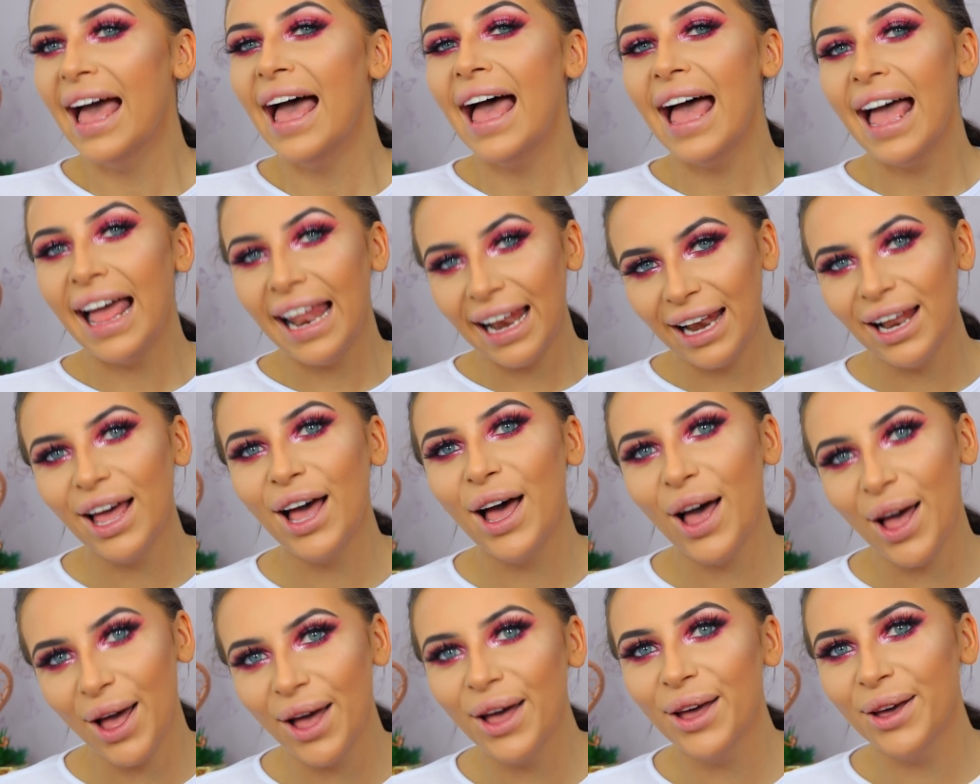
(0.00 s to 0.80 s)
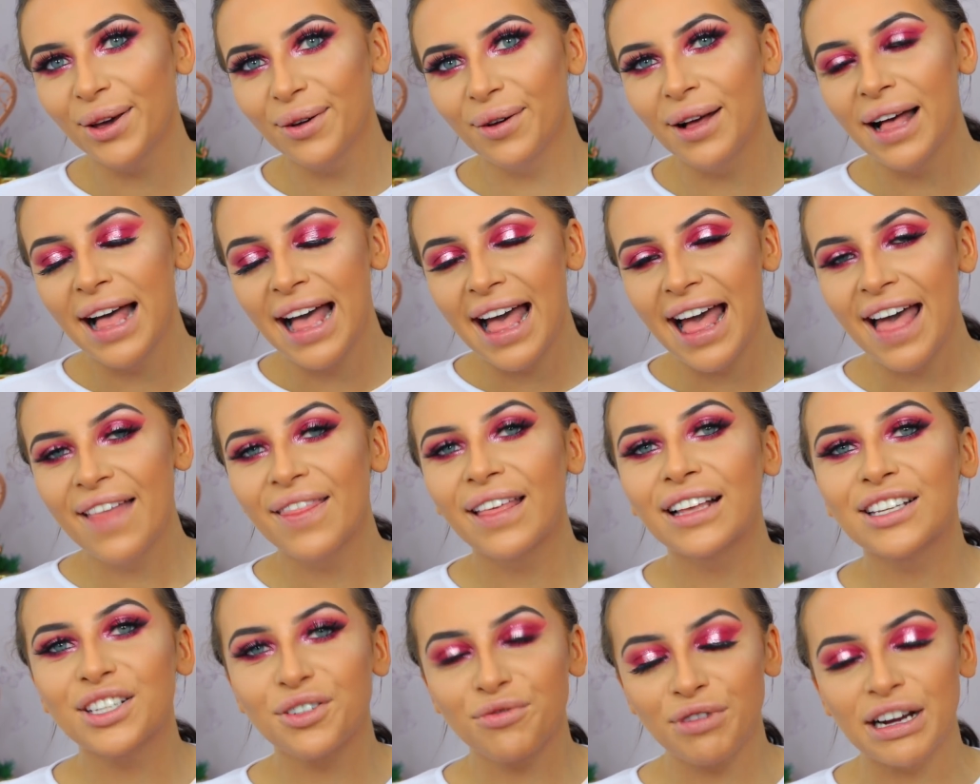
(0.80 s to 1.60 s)
Hello!
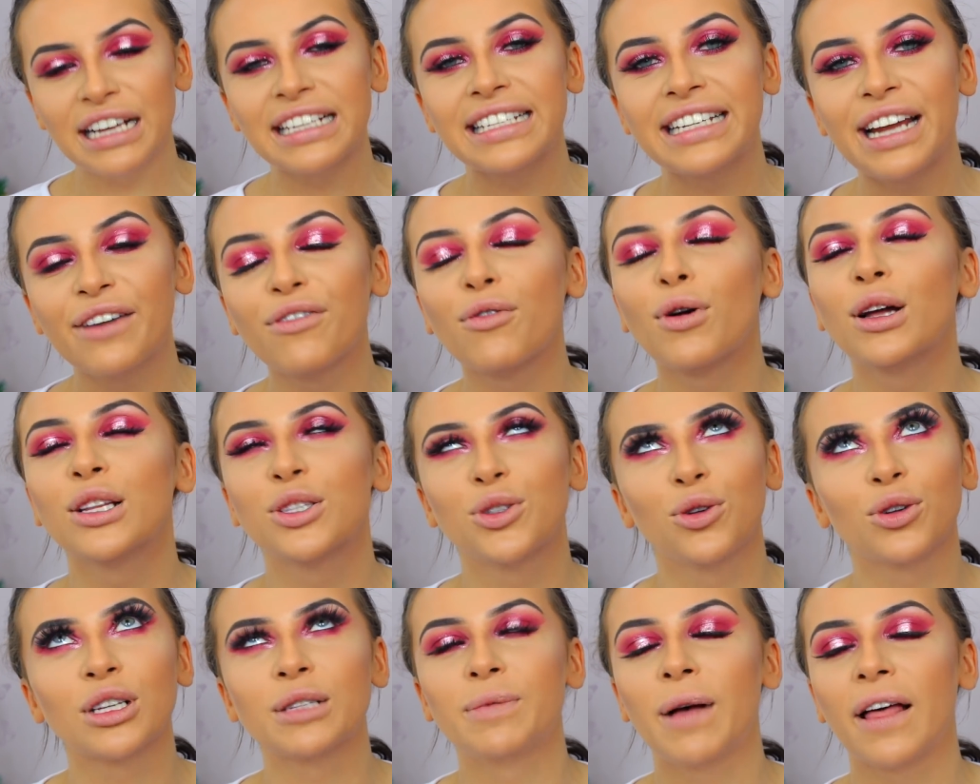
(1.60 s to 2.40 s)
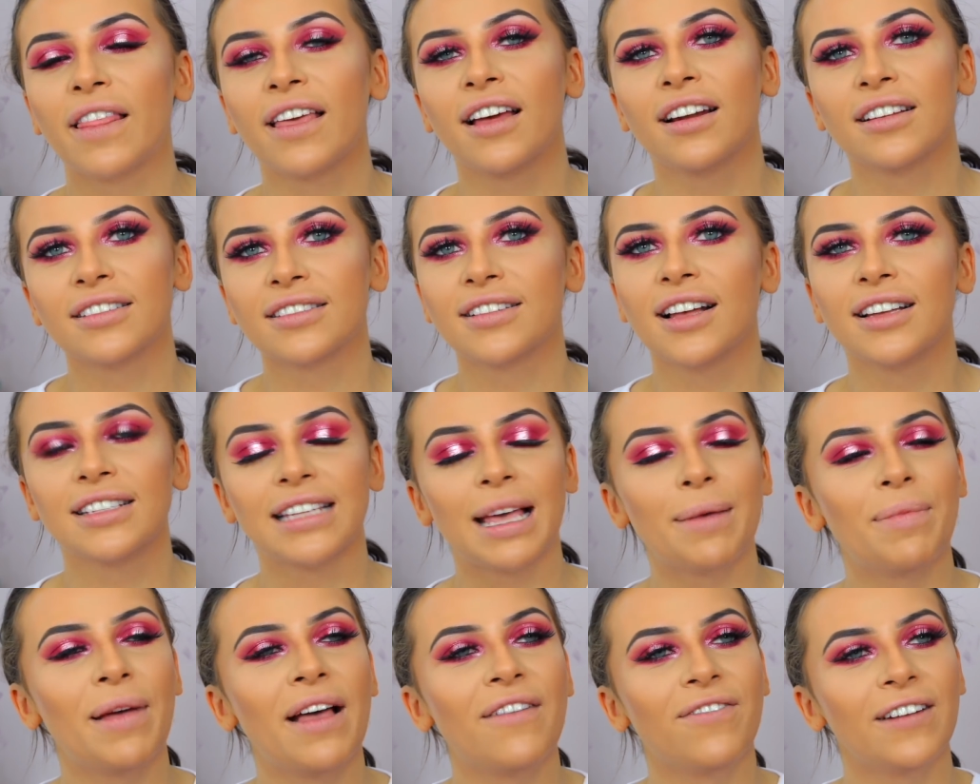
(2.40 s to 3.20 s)
There's a reason everyone talks about the
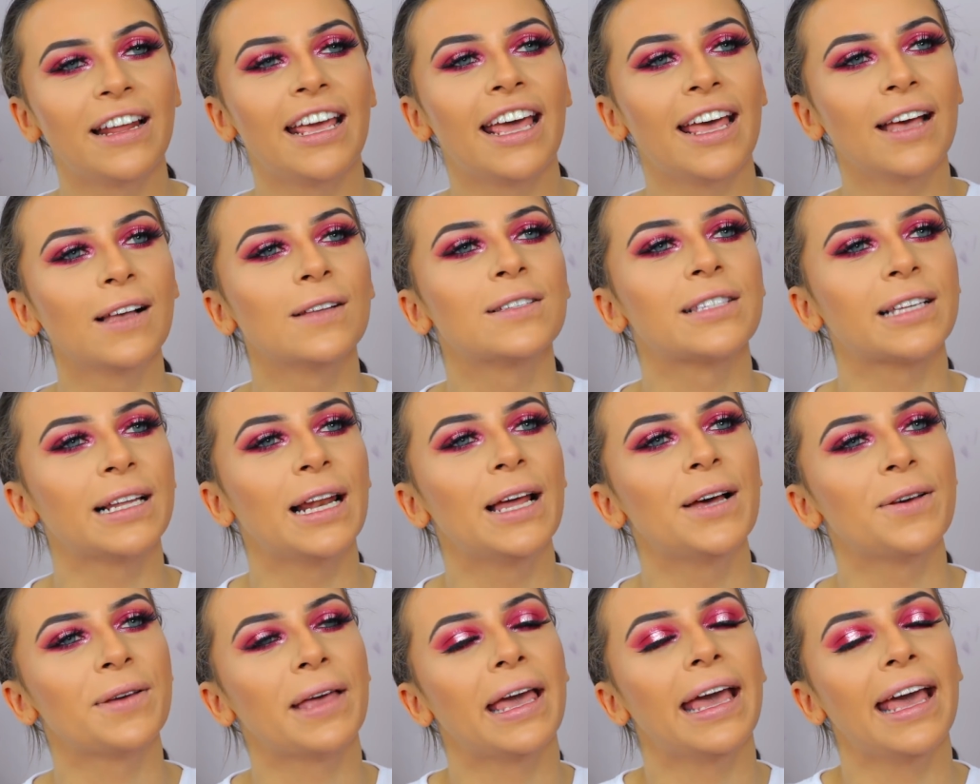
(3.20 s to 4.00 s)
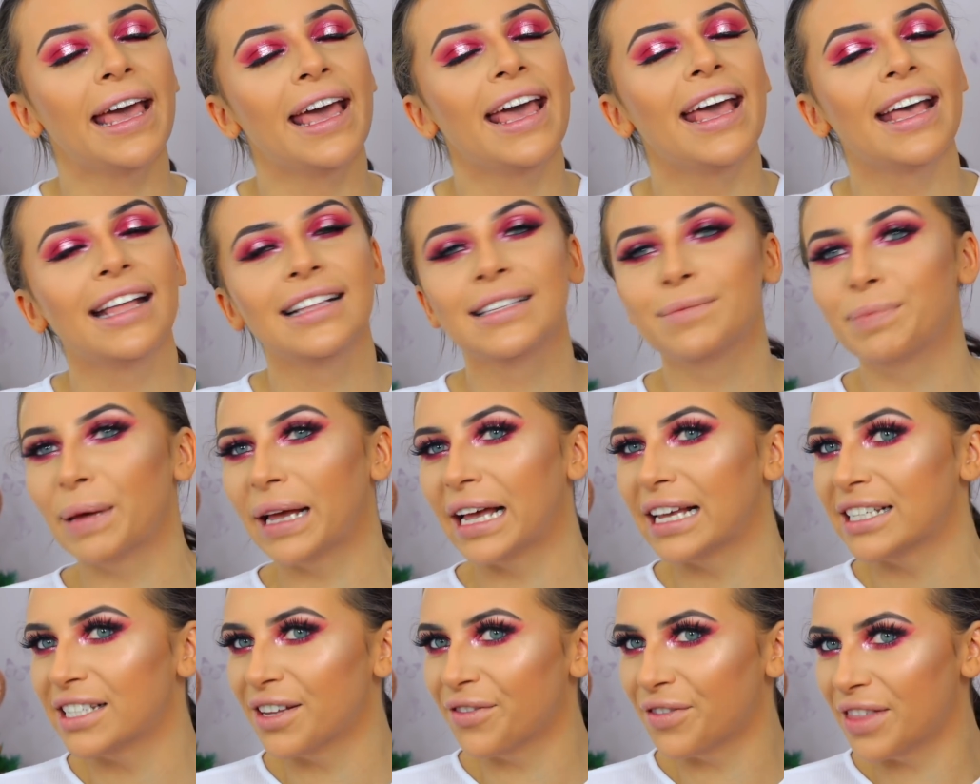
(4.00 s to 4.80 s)
Anastasia Beverly Hills Glow Kit.
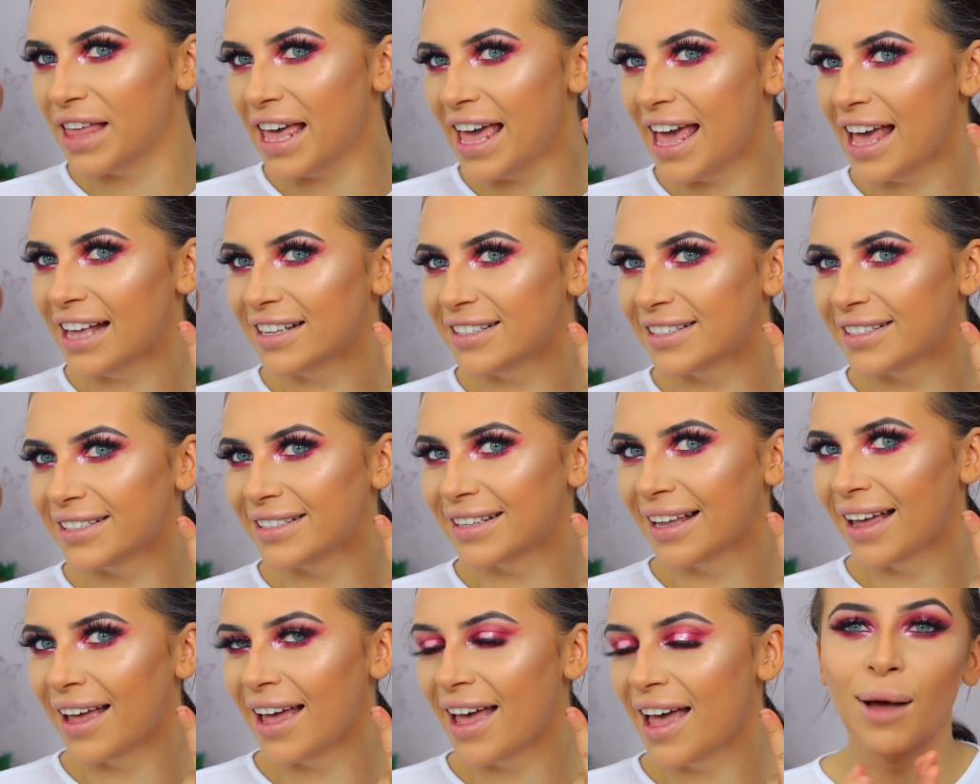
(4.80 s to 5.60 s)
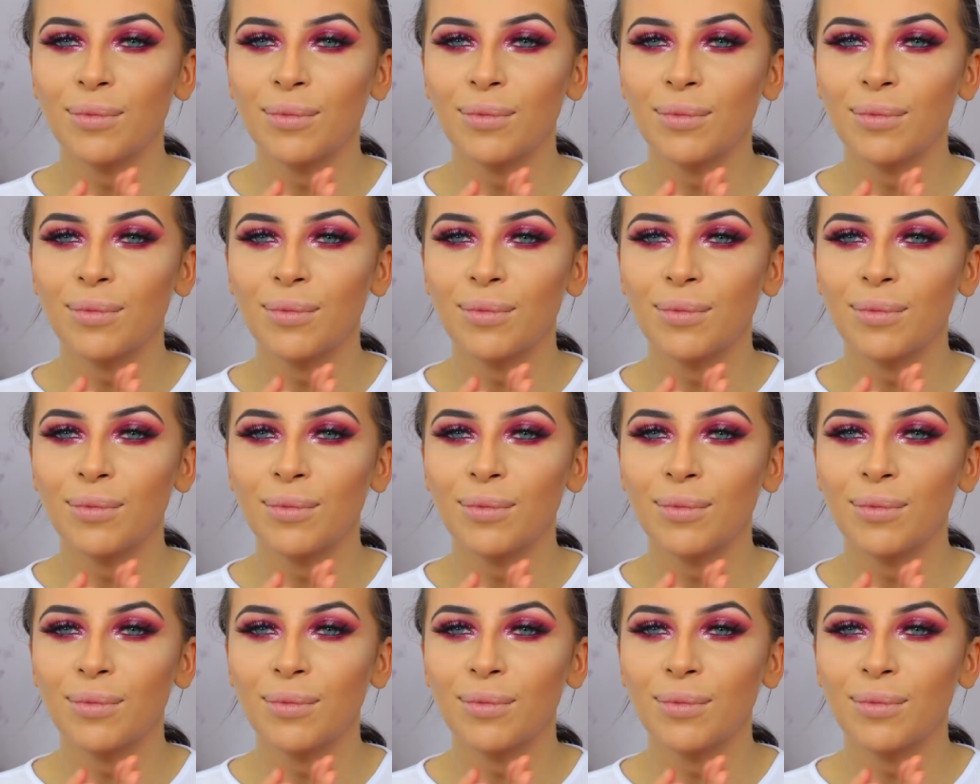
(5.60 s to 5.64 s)
Because of this.